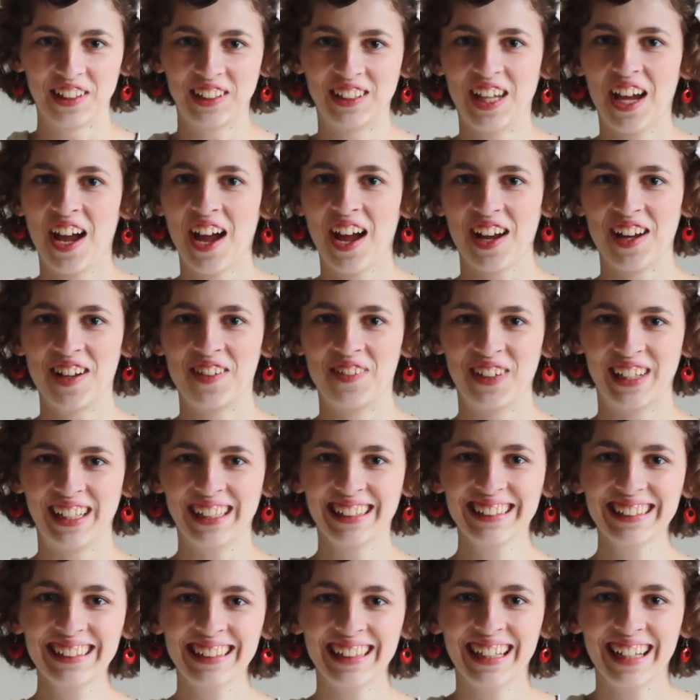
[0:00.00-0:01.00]
the
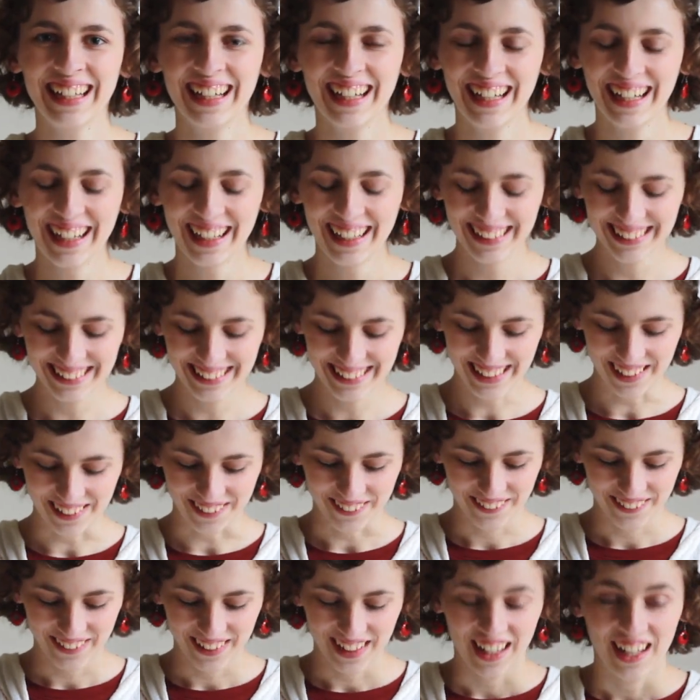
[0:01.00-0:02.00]
timing. So,
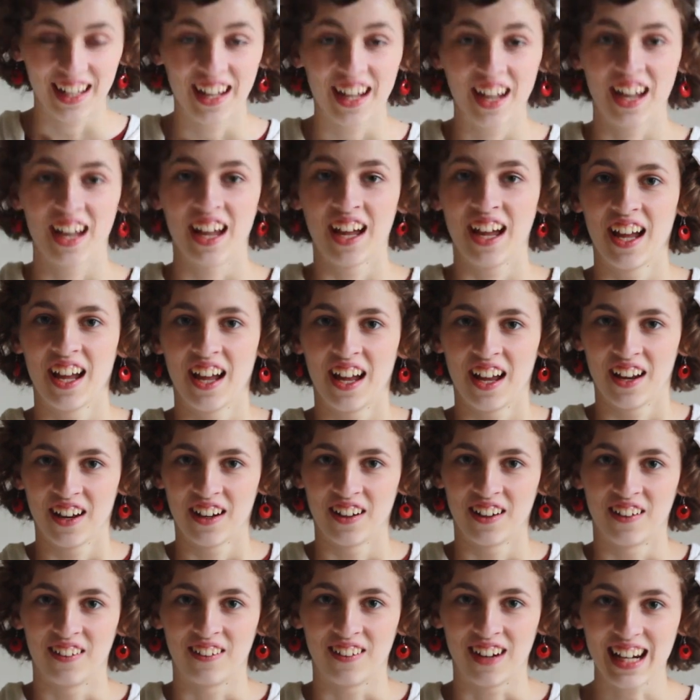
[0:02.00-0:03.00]

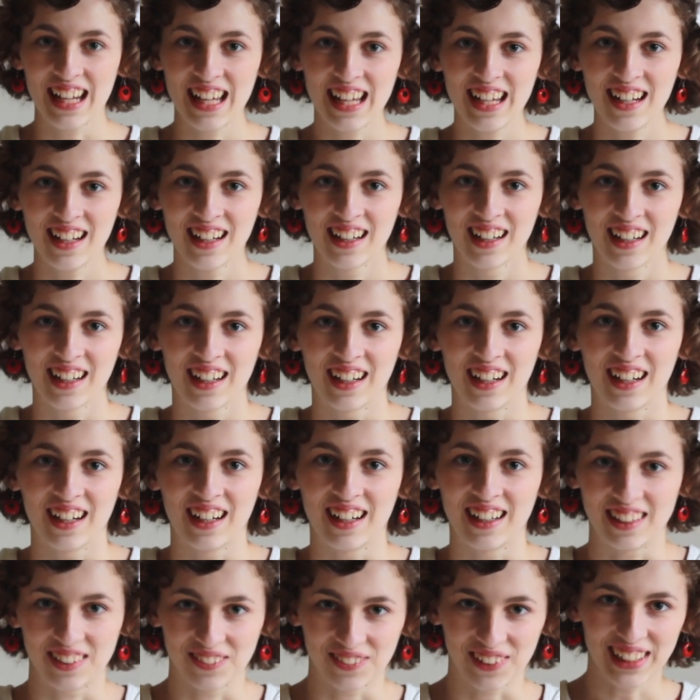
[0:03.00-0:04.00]
ready?
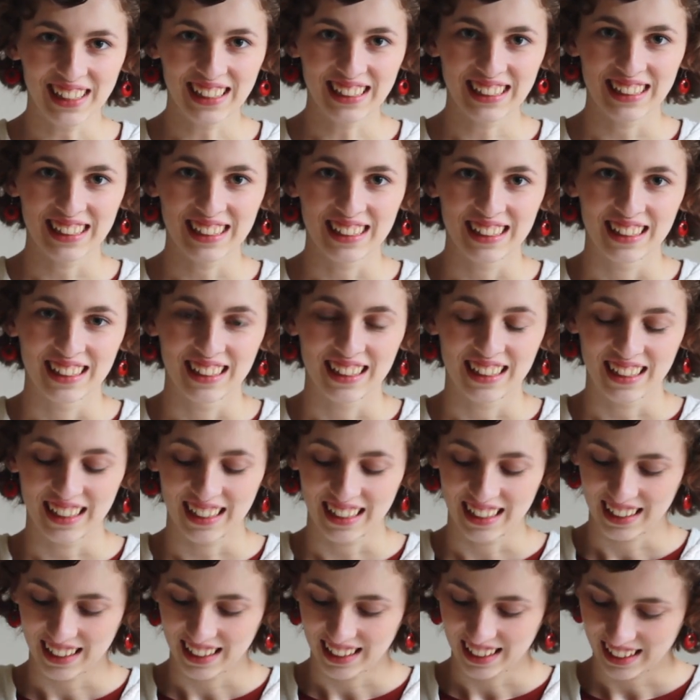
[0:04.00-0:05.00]
On your marks?
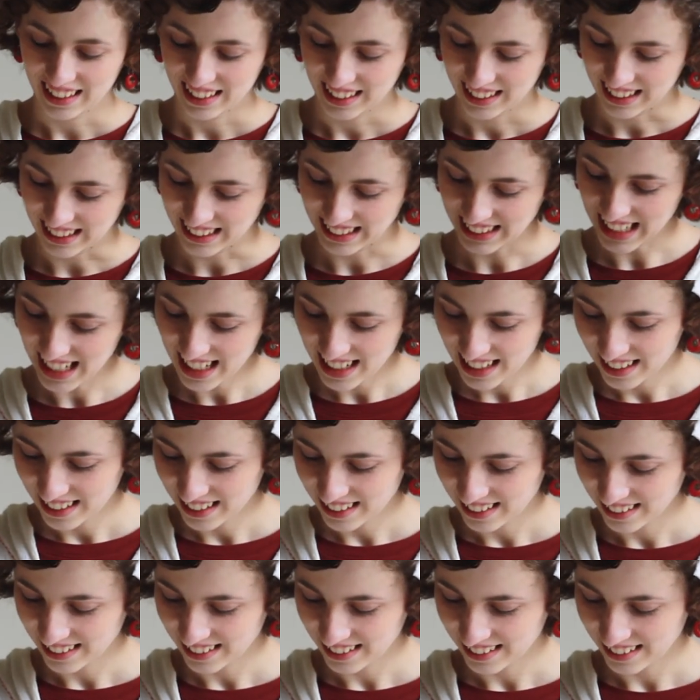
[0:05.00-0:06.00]
Get set?
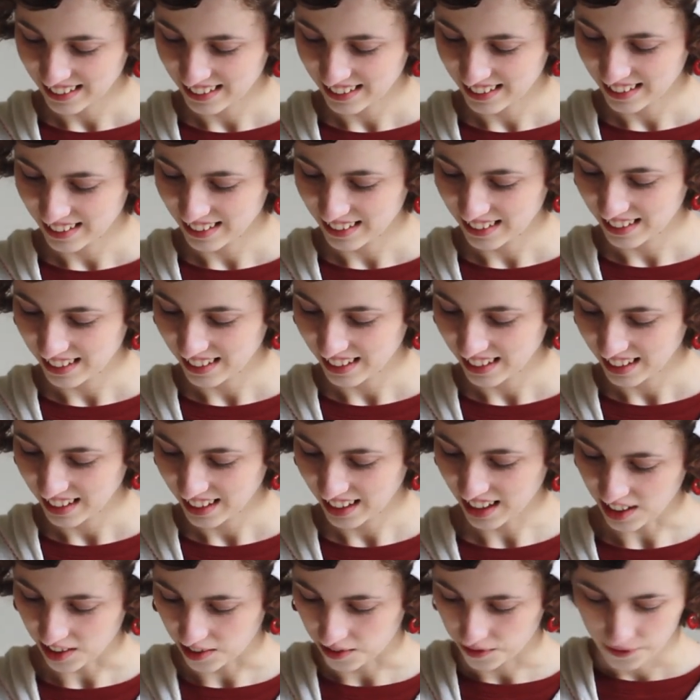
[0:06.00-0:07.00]

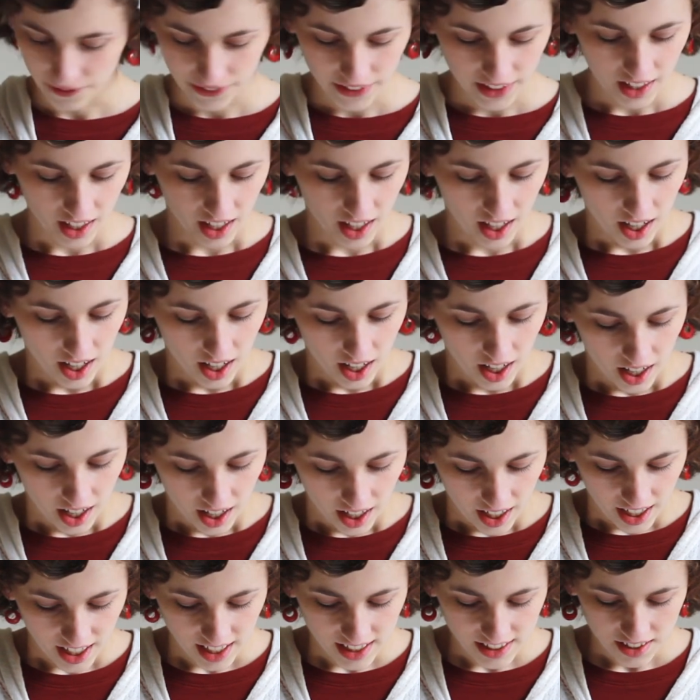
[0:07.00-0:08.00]
Go.
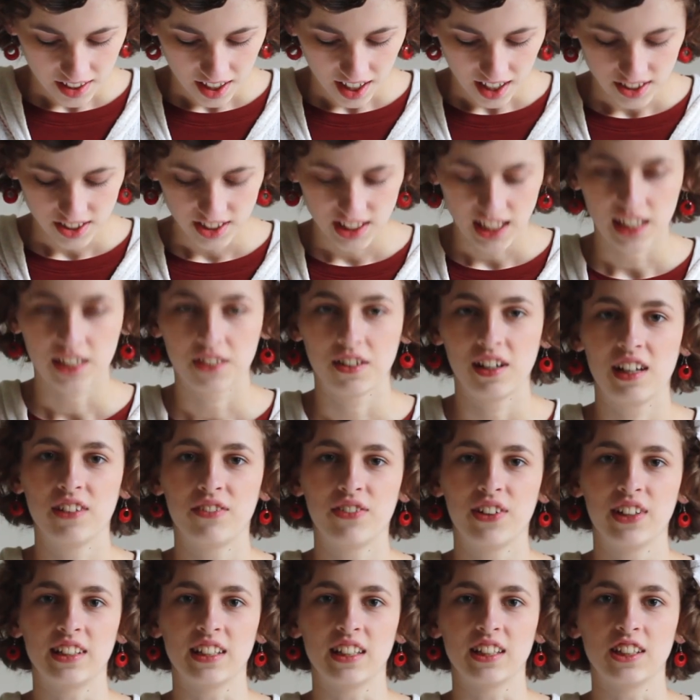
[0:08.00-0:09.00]
Is your house
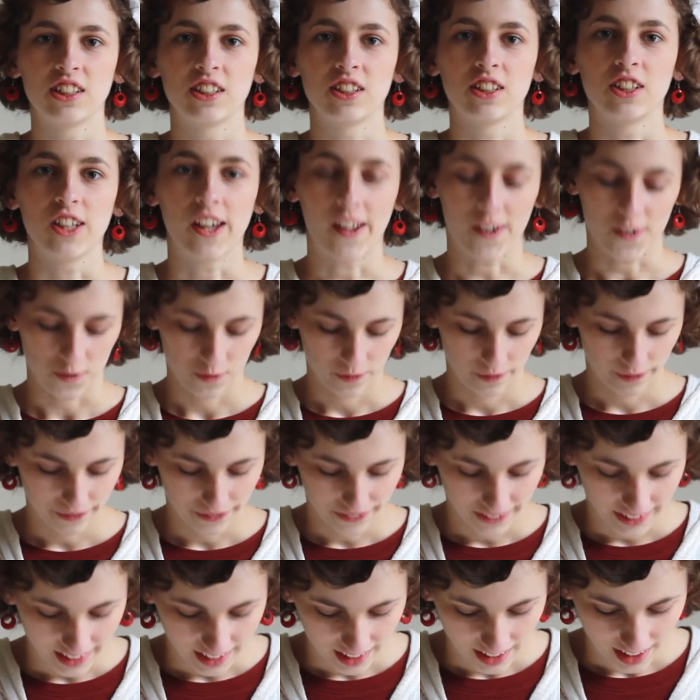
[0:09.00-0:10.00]
decorated vintage? No.
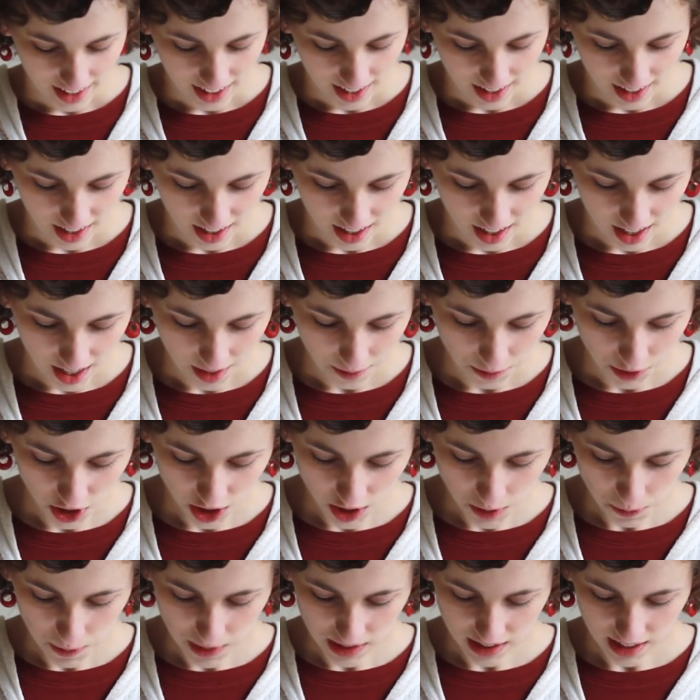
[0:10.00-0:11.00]
I'm sure
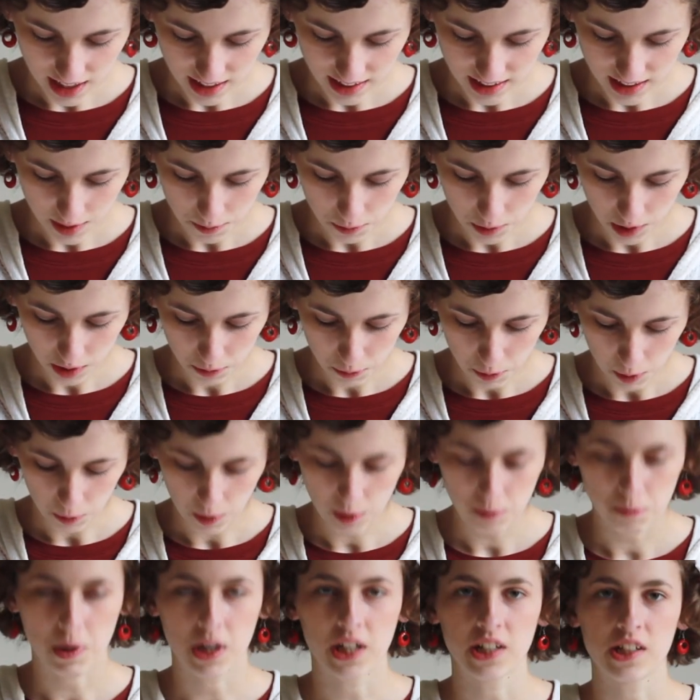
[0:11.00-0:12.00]
it's been said somewhere, but
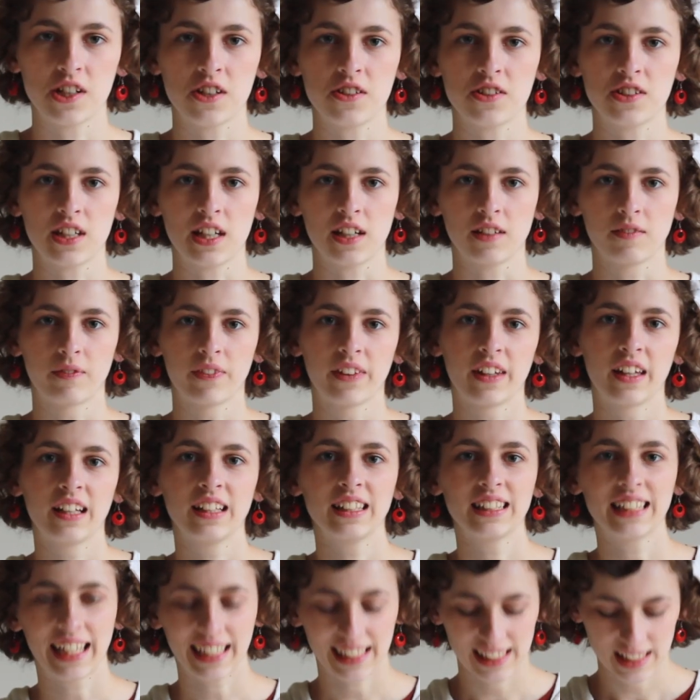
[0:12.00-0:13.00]
what part do you sing?
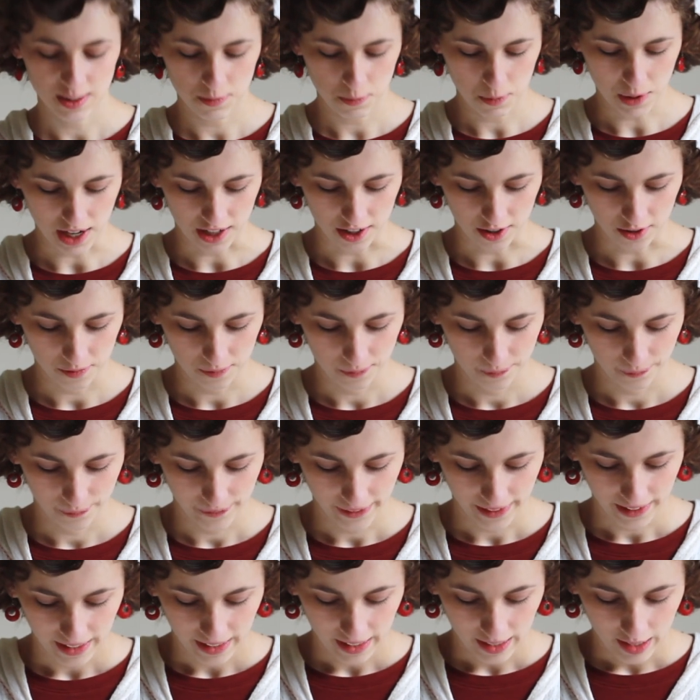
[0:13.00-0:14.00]
Second soprano.
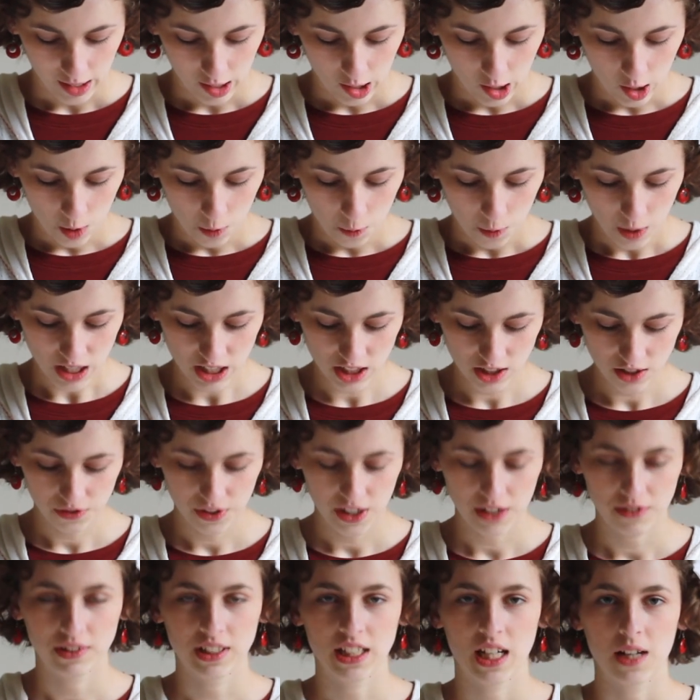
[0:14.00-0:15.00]
What is your
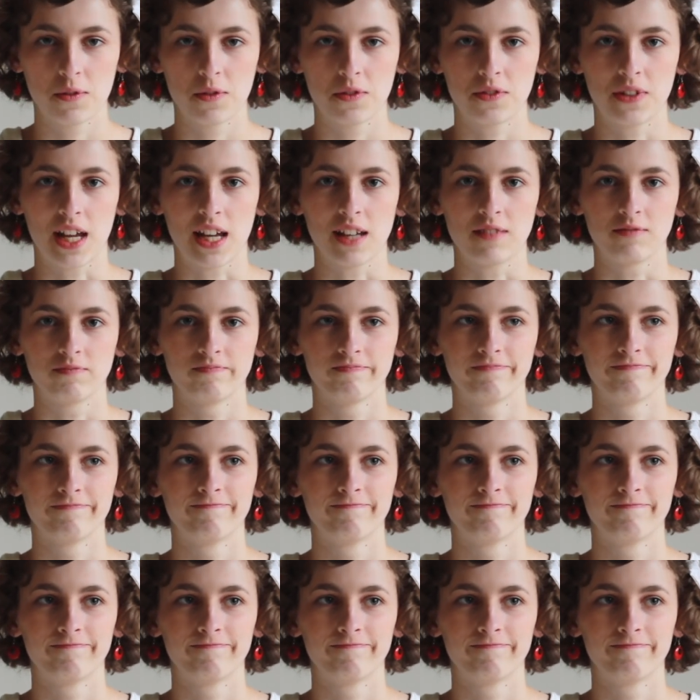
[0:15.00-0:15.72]
favorite time of day?